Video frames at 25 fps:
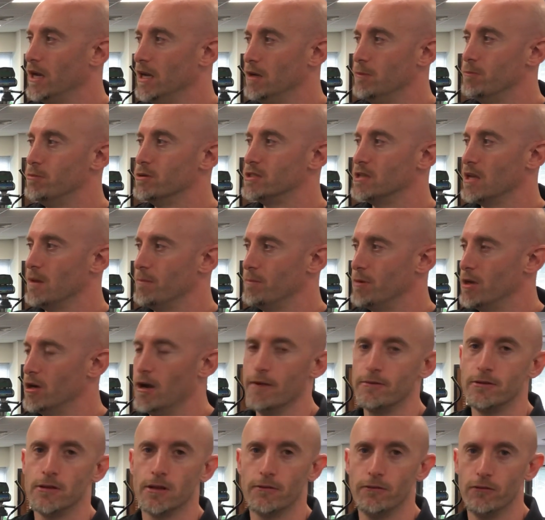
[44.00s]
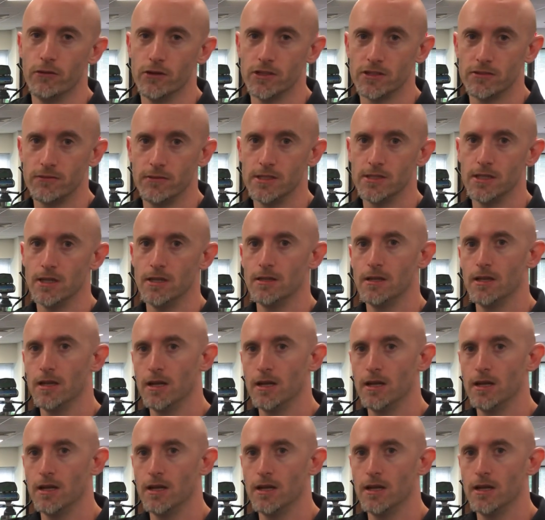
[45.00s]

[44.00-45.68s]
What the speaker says: 80% better after the first visit.